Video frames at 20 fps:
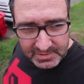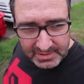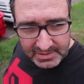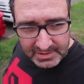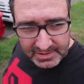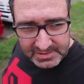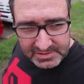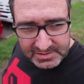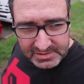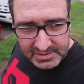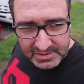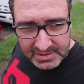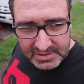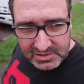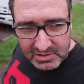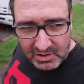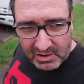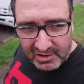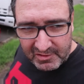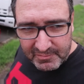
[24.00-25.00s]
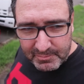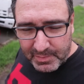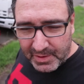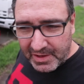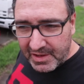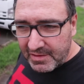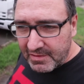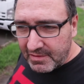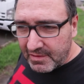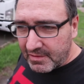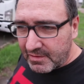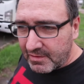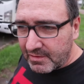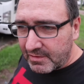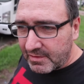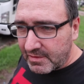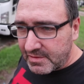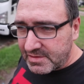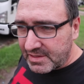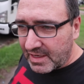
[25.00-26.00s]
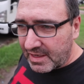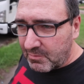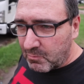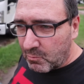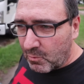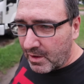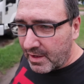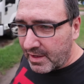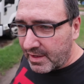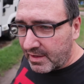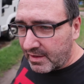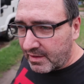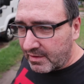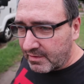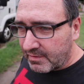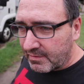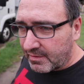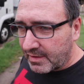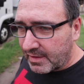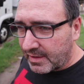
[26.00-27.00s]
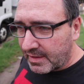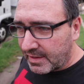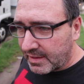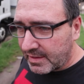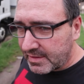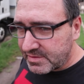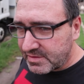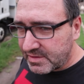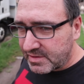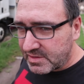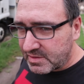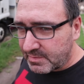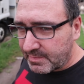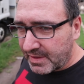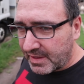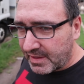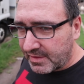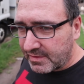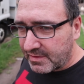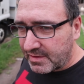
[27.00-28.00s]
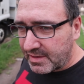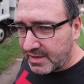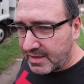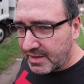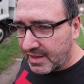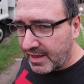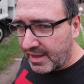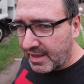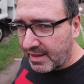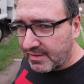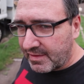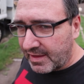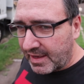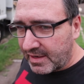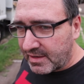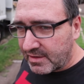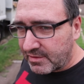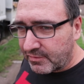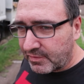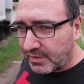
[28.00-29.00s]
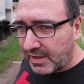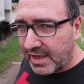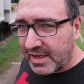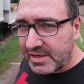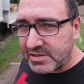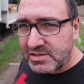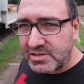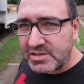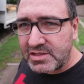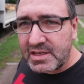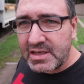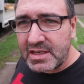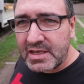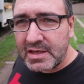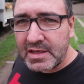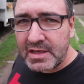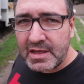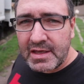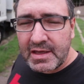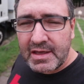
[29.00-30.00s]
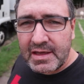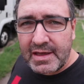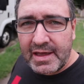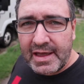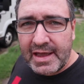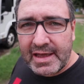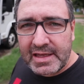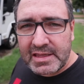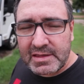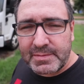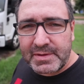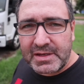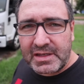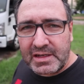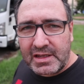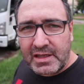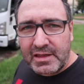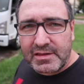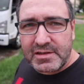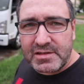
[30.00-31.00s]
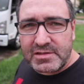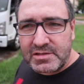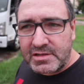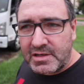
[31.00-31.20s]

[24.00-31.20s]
It's kind of been the same way since about the end of last year and the beginning of this